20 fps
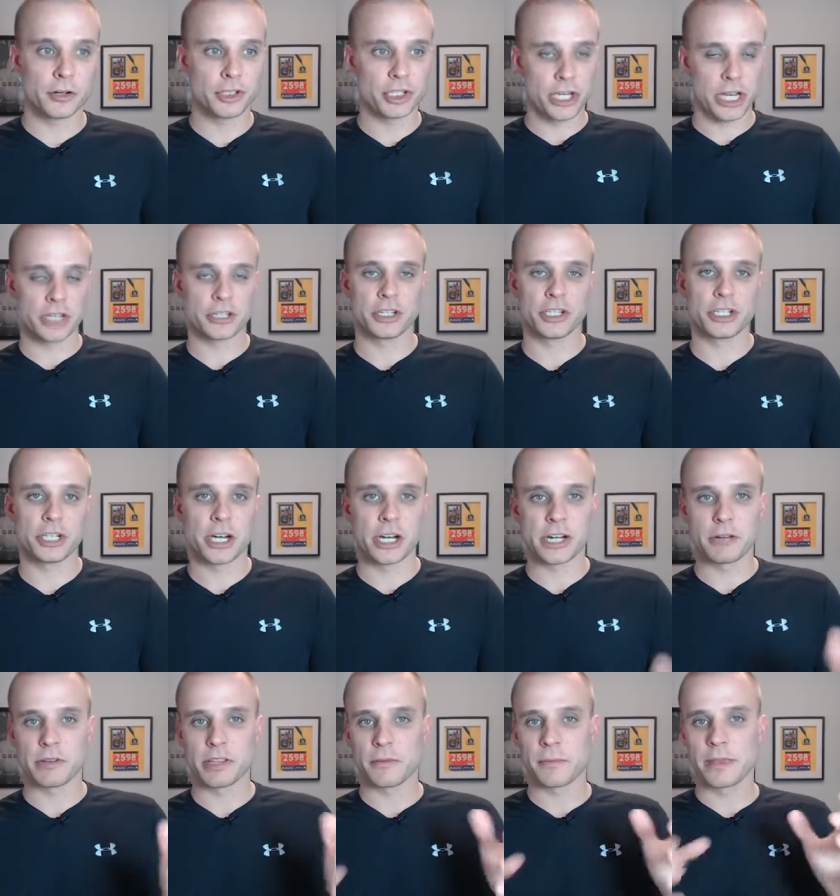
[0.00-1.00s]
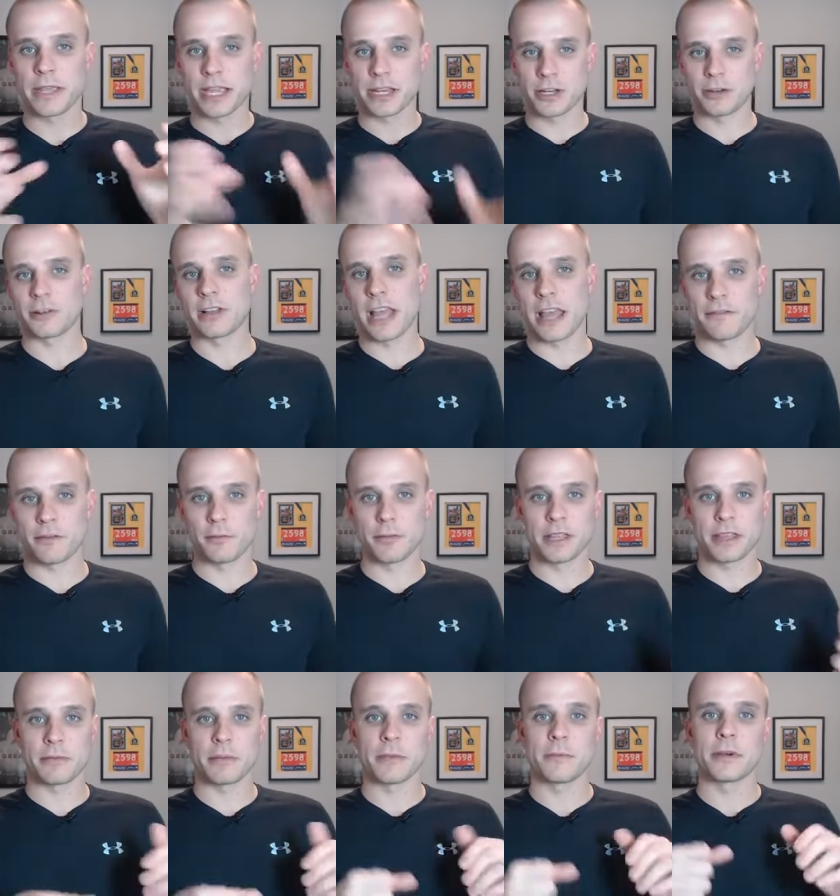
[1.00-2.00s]
She actually shared it with me. I don't have it
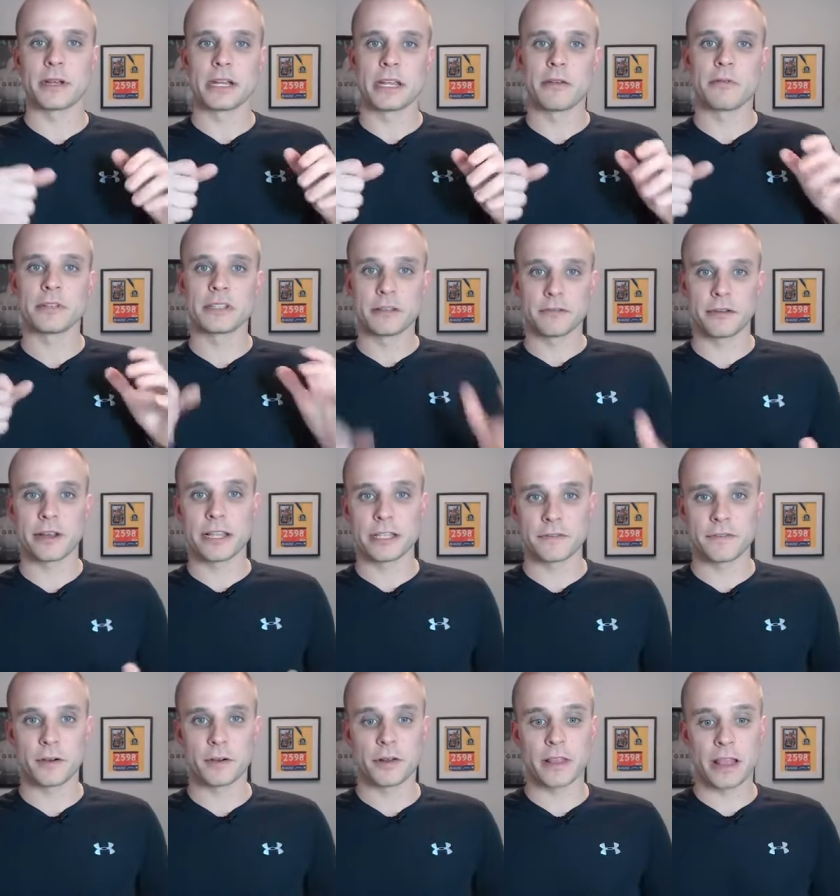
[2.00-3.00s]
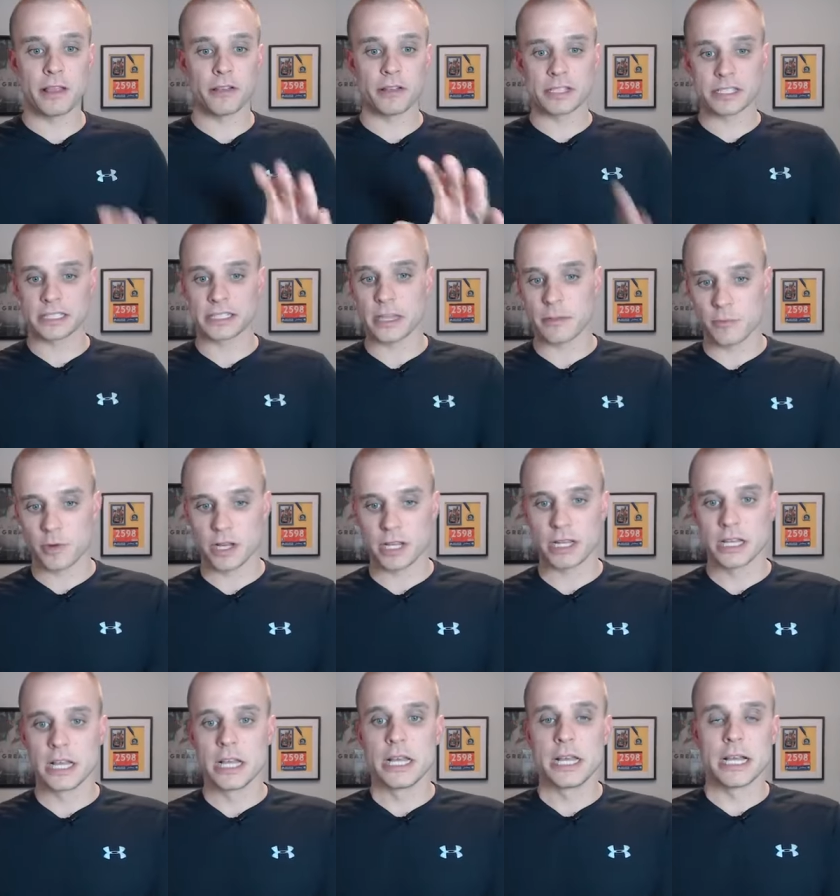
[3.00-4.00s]
with me, but it was a race photo that looks
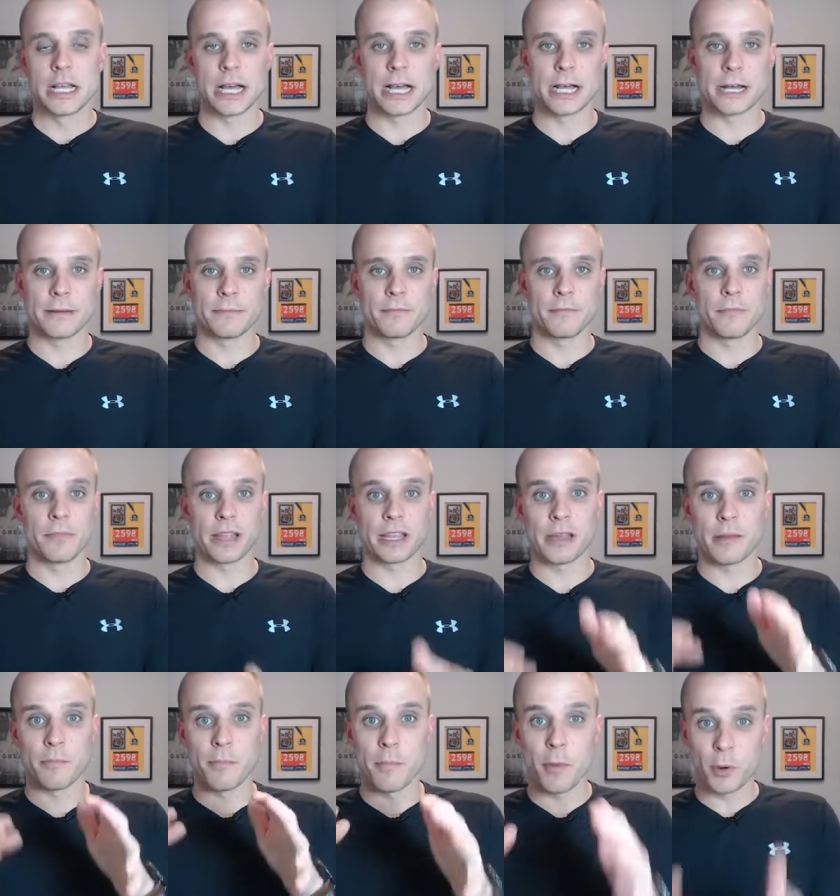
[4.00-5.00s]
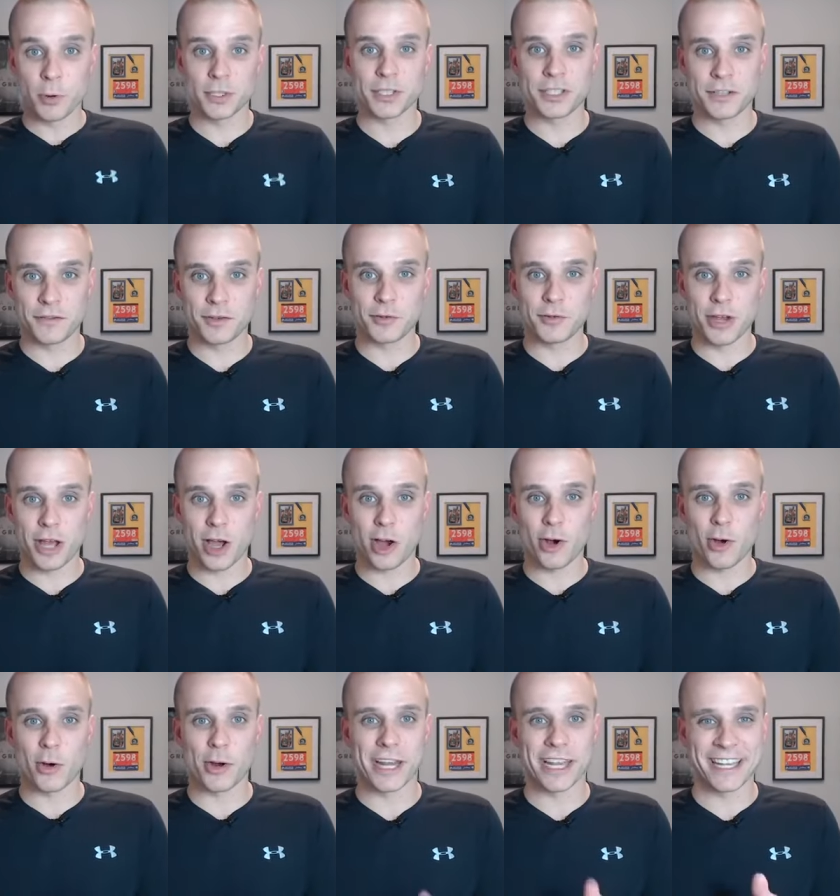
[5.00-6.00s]
somewhat like most of you
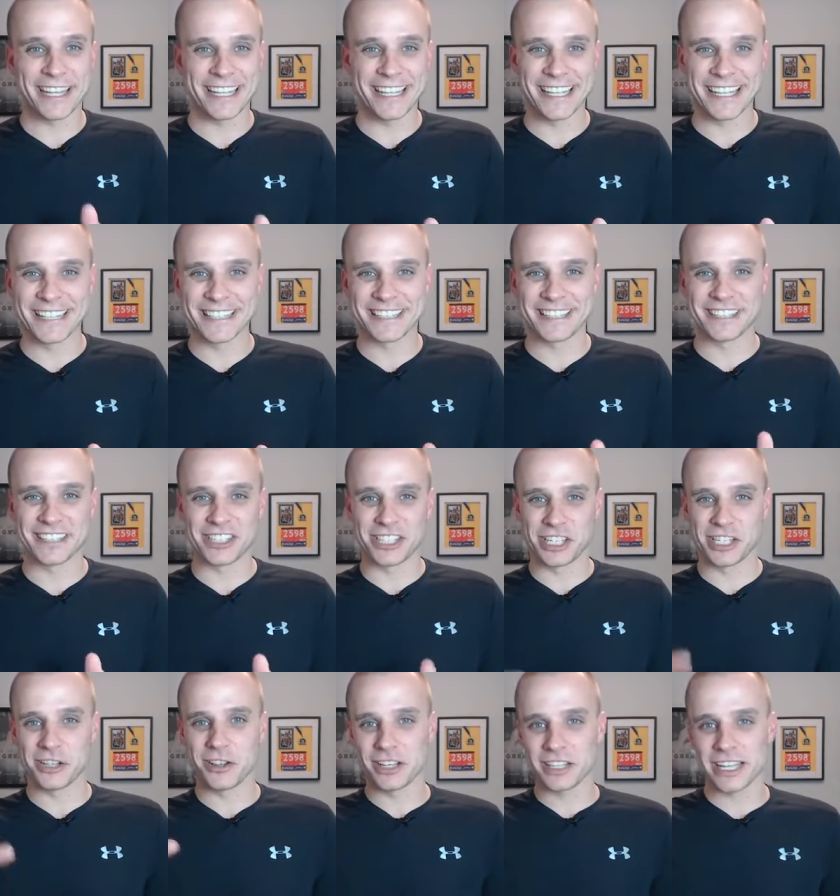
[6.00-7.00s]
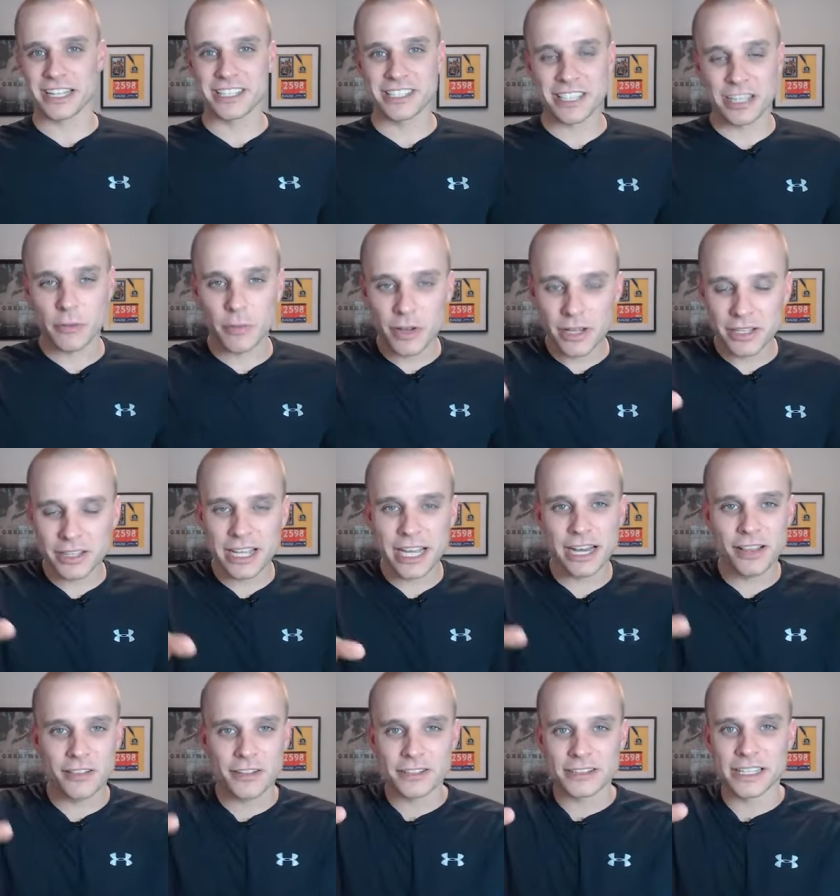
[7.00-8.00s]
know. And it's she looked at it, she's like, well, it kind
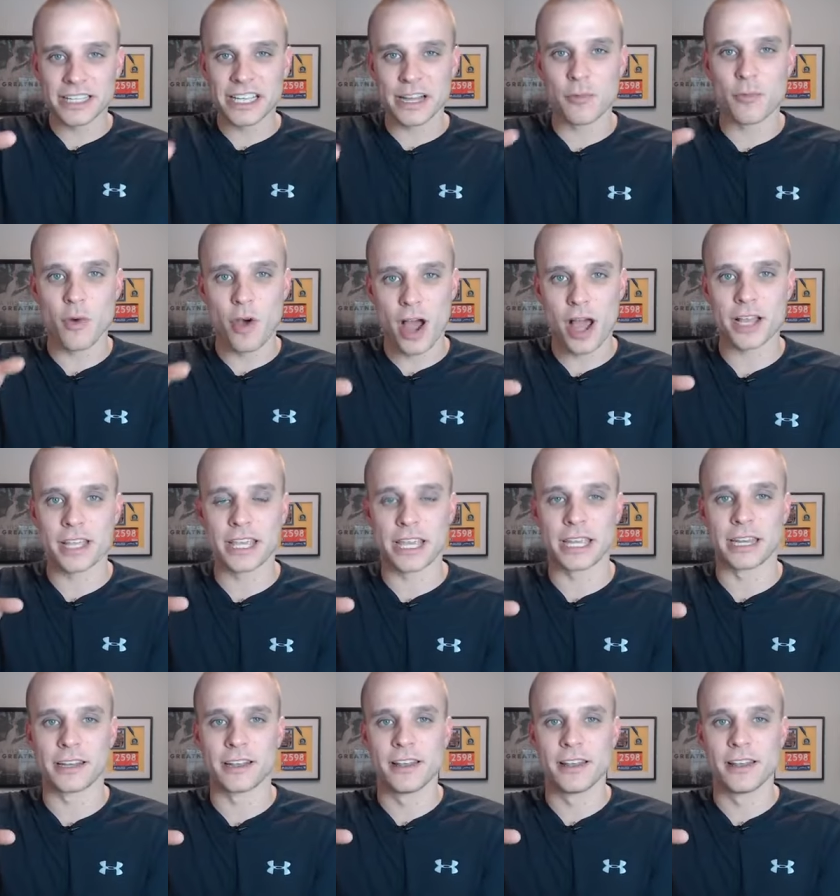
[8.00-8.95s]
of looks like I'm walking.